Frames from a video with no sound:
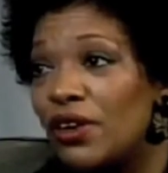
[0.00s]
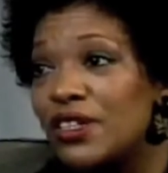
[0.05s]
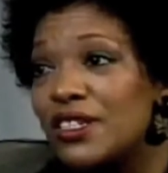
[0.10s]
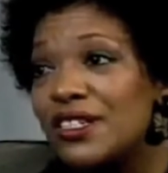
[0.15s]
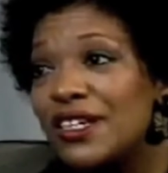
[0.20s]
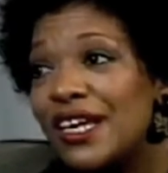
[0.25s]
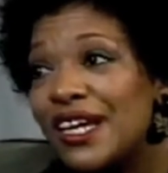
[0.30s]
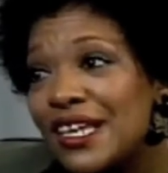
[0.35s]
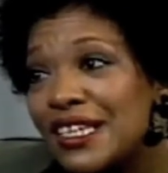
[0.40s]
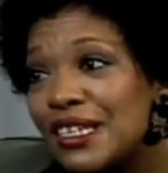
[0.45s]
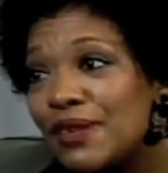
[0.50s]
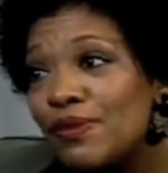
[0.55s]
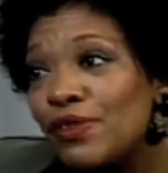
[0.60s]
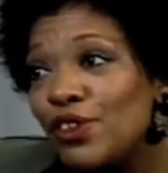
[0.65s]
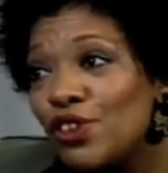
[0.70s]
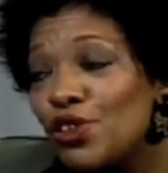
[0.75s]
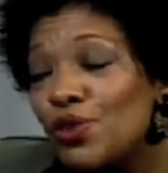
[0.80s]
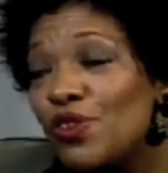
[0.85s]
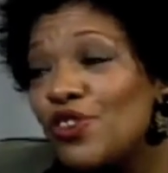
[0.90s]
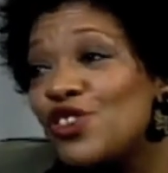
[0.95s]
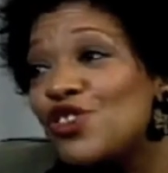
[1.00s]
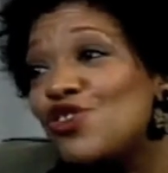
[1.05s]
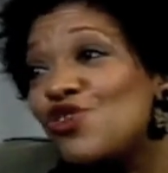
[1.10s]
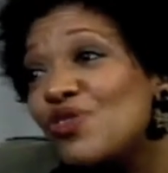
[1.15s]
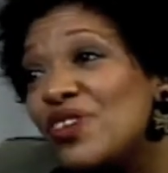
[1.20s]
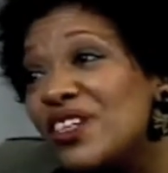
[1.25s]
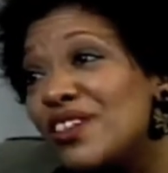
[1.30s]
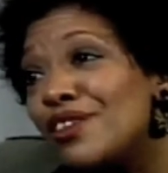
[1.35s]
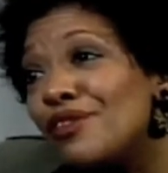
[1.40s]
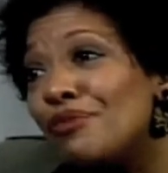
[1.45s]
And that has something to do with
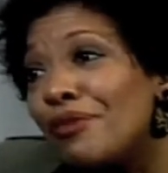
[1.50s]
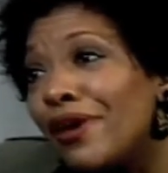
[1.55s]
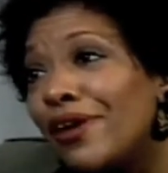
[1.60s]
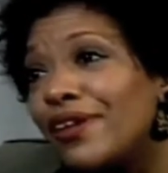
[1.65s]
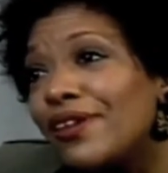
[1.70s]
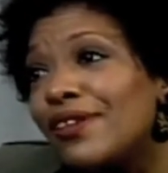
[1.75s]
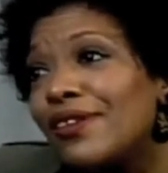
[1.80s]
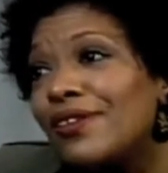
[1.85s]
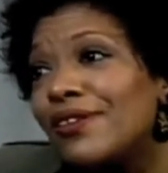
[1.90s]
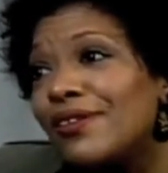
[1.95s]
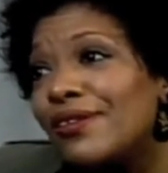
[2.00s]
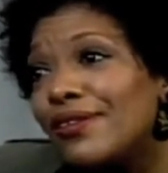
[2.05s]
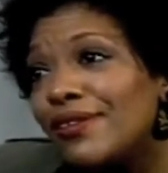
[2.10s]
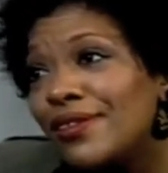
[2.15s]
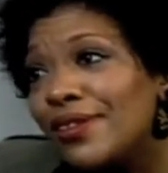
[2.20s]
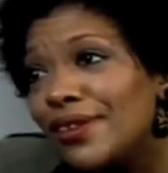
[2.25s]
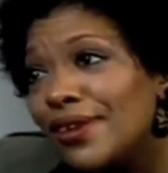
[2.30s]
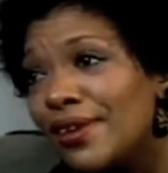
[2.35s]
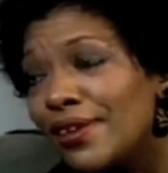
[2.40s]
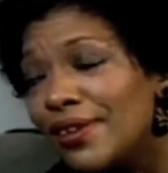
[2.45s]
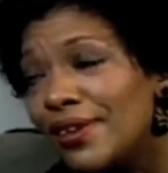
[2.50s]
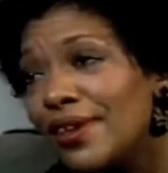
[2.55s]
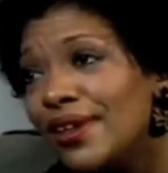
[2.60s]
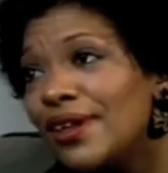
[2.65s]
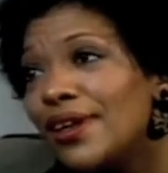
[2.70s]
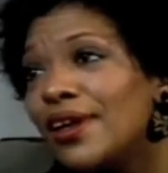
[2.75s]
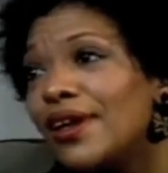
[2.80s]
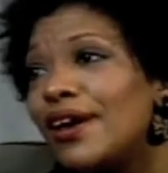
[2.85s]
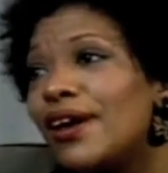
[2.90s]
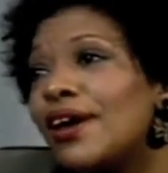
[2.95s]
street smarts, you know,
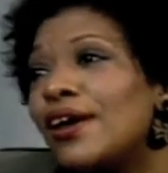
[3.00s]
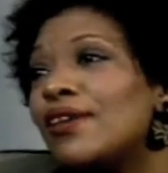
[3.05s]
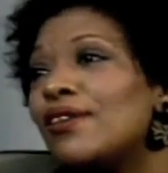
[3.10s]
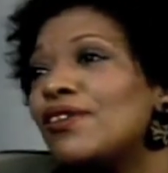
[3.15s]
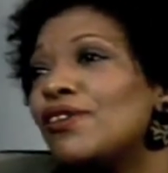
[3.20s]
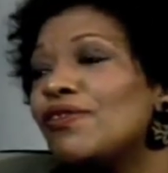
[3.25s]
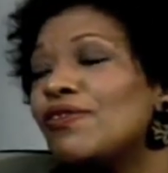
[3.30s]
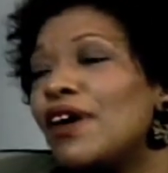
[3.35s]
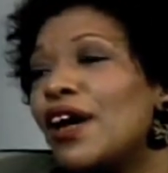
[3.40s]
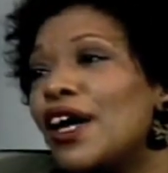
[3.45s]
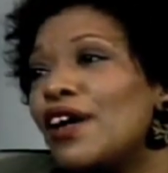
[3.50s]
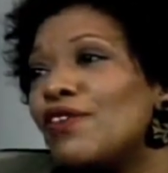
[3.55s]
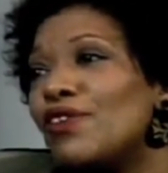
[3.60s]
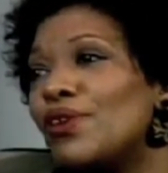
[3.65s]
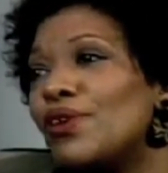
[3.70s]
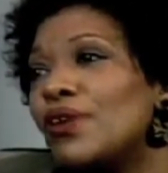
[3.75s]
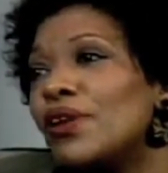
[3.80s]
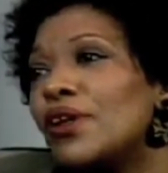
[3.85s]
and survival.